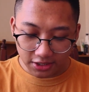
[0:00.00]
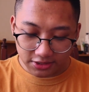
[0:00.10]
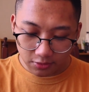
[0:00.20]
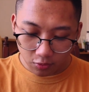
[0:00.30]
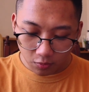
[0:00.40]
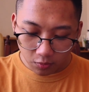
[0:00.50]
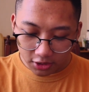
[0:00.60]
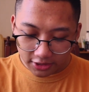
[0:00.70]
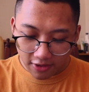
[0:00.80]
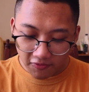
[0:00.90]
is
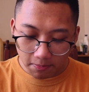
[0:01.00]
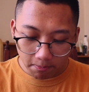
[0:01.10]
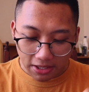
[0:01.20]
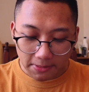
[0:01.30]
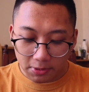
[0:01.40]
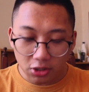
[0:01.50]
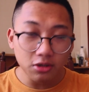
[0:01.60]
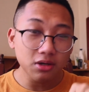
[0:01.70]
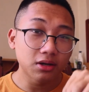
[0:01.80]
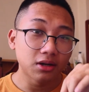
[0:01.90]
whatever
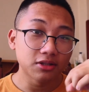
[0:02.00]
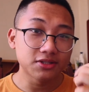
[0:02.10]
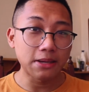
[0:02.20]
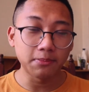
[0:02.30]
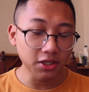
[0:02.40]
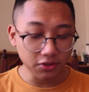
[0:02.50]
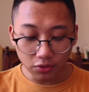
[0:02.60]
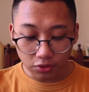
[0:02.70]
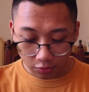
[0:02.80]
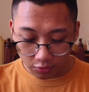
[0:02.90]
paper template you
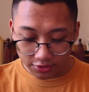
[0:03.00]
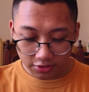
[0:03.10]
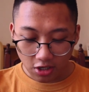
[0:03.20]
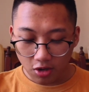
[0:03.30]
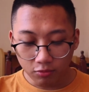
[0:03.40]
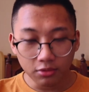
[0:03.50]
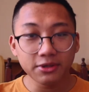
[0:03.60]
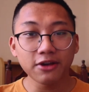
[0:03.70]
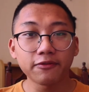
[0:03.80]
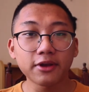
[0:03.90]
use will
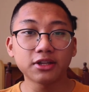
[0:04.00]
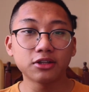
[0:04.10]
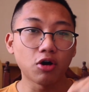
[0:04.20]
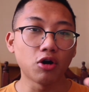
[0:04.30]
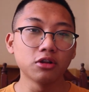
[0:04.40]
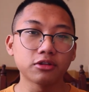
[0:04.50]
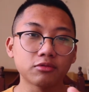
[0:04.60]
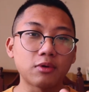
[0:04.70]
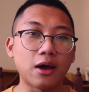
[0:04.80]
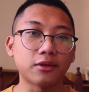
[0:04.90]
be affected all
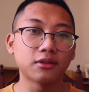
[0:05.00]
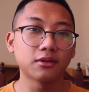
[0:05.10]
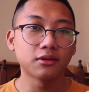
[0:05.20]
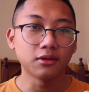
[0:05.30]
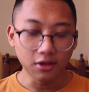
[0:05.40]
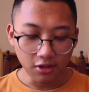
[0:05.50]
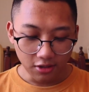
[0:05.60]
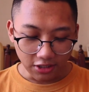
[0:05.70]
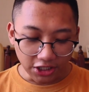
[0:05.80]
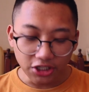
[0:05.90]
throughout
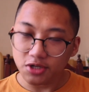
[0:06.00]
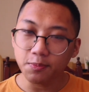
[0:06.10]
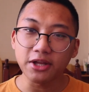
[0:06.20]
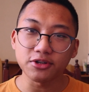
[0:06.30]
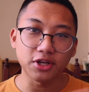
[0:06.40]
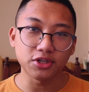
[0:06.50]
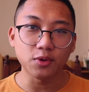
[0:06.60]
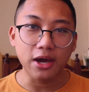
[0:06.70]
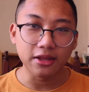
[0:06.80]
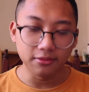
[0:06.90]
each page that
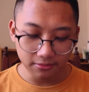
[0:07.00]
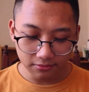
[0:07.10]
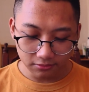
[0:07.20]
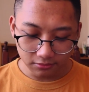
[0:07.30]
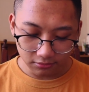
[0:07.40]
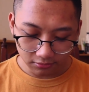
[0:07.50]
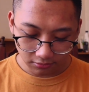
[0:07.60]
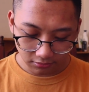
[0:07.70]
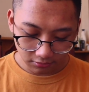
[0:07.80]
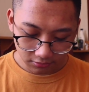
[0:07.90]
you add.
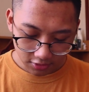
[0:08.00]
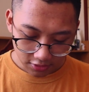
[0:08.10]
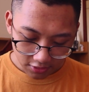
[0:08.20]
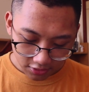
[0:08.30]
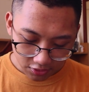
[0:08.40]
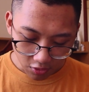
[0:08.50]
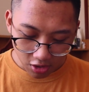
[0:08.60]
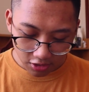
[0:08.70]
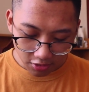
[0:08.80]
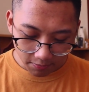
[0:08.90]
So
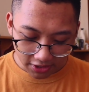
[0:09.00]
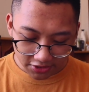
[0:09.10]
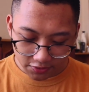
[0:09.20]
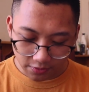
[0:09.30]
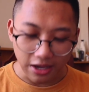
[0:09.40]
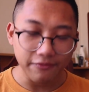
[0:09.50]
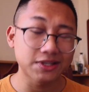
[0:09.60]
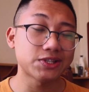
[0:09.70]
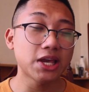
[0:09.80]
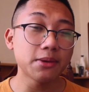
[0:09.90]
all your pages will have the
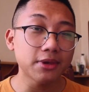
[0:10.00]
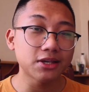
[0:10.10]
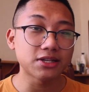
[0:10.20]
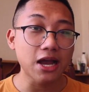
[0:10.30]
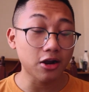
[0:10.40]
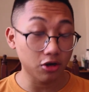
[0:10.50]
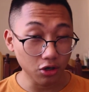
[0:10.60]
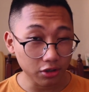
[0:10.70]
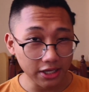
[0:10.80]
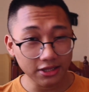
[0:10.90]
same exact
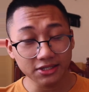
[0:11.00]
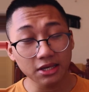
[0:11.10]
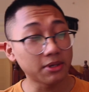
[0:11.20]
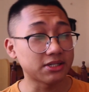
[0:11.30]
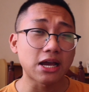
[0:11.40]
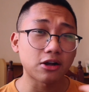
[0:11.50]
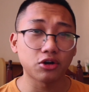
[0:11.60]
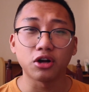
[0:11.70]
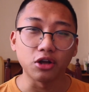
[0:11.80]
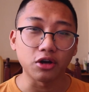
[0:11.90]
look and the same exact
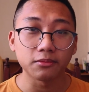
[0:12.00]
color.